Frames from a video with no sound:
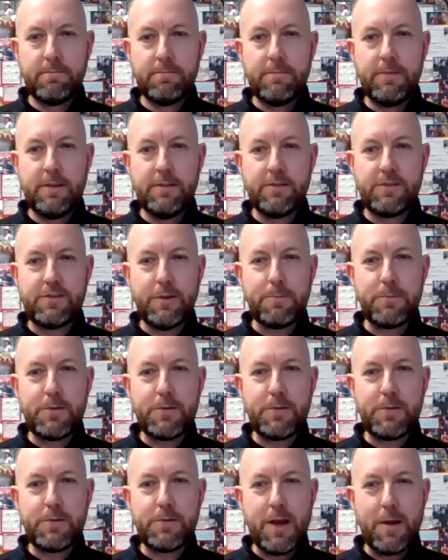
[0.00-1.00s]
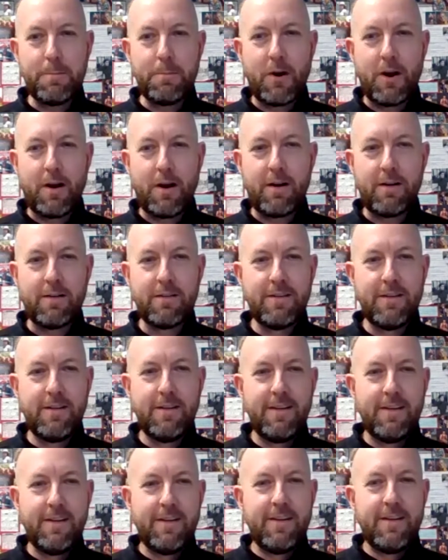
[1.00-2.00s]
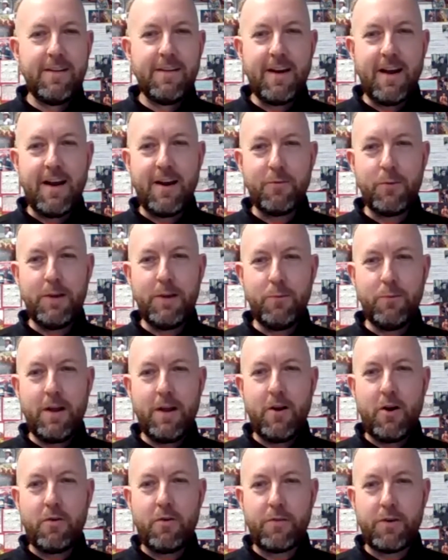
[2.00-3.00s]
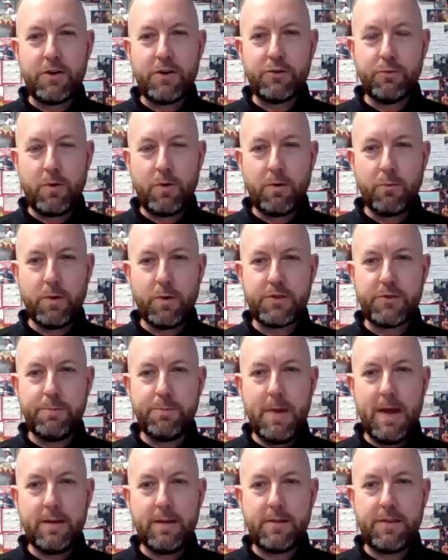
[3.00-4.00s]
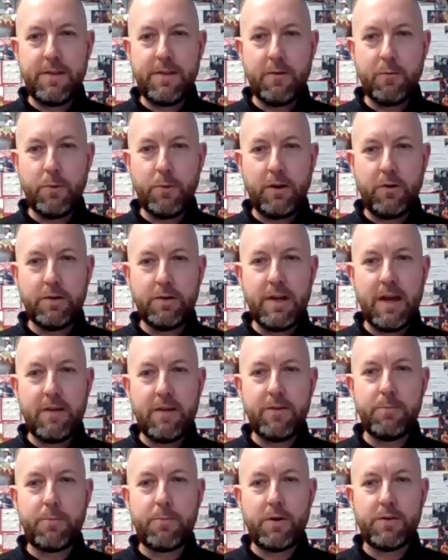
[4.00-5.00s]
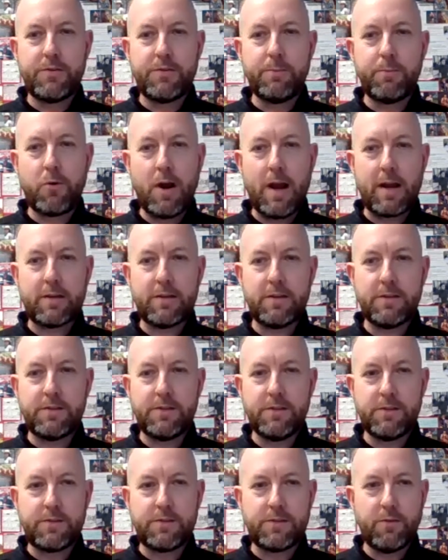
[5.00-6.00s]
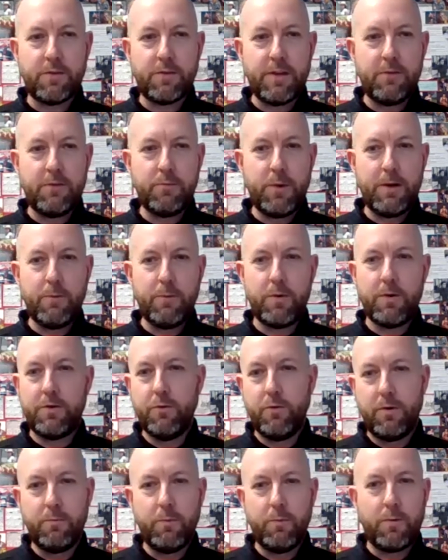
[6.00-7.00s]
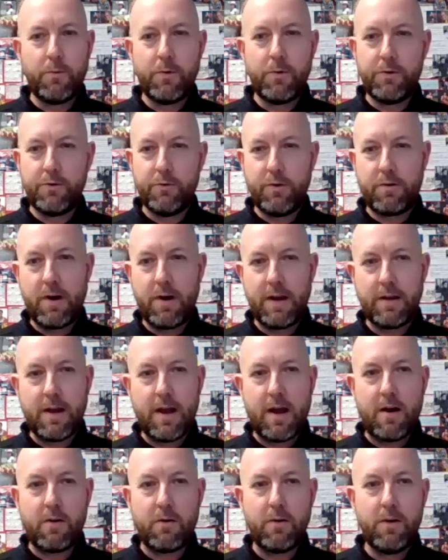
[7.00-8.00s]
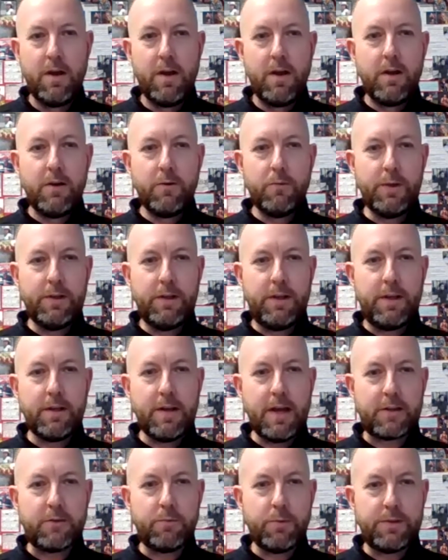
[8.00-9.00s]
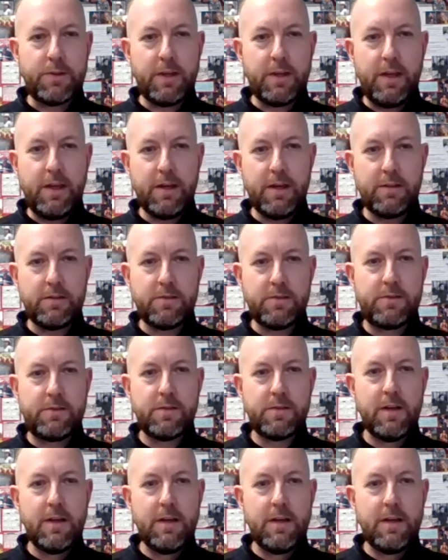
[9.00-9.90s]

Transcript: in September, uh, we went all virtual, which meant that we couldn't have in-person practices. So then we were doing what we're doing right now. We'd connect with the kids